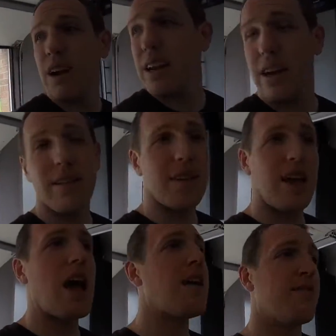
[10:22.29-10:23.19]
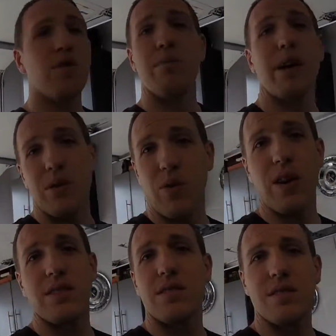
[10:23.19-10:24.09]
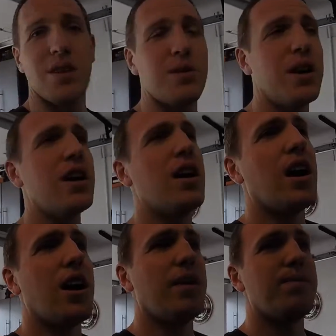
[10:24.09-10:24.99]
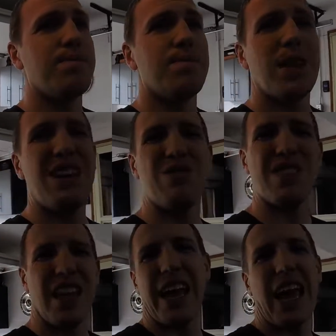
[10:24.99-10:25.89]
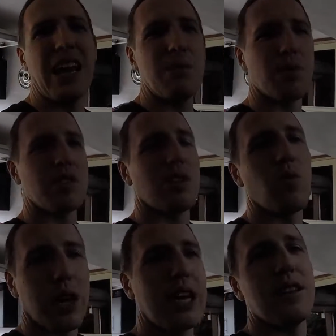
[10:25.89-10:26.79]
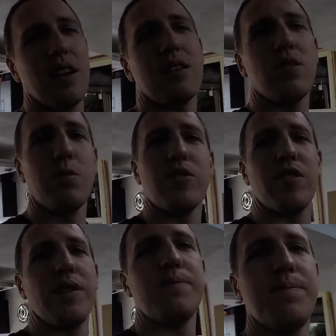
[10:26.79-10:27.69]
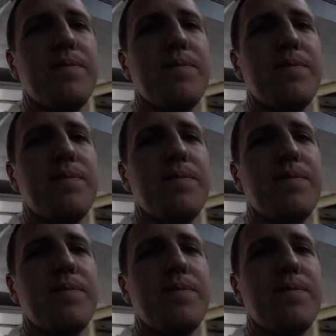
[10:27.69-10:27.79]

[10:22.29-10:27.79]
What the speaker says: right now that everybody wants. So it was like 80%. We're getting there. It's almost done.